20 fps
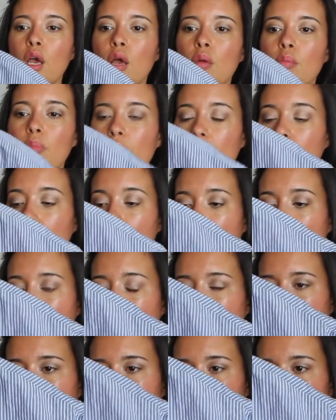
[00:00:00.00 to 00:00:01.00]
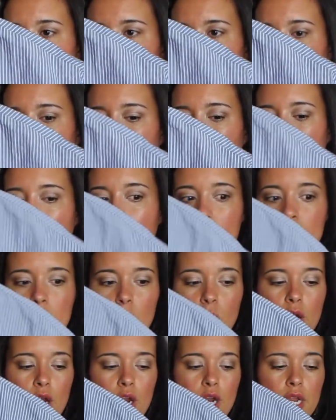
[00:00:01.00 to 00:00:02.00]
but I've been
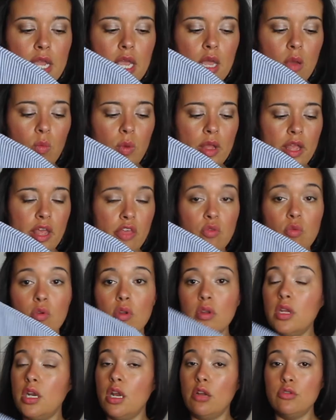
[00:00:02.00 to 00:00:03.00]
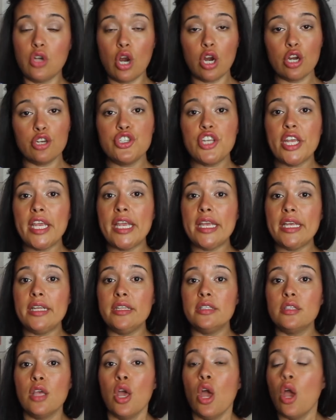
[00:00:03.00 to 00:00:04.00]
wearing it with, you know, dark
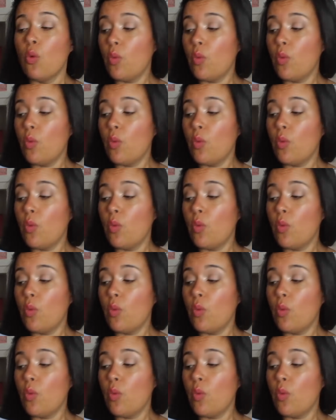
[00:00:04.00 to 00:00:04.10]
jeans,